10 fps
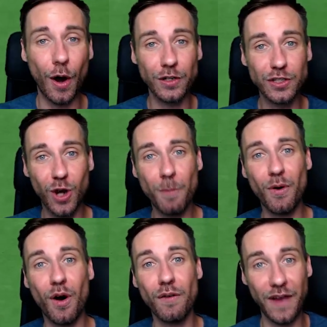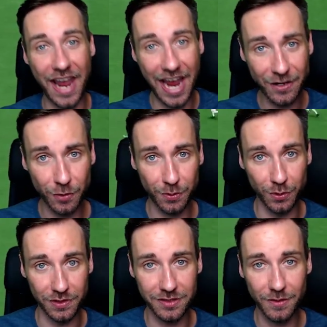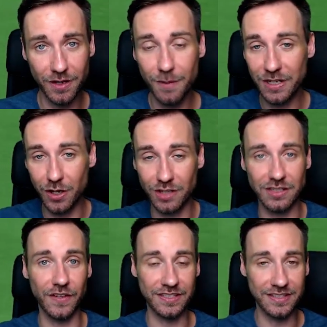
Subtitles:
on top of attributes, because of us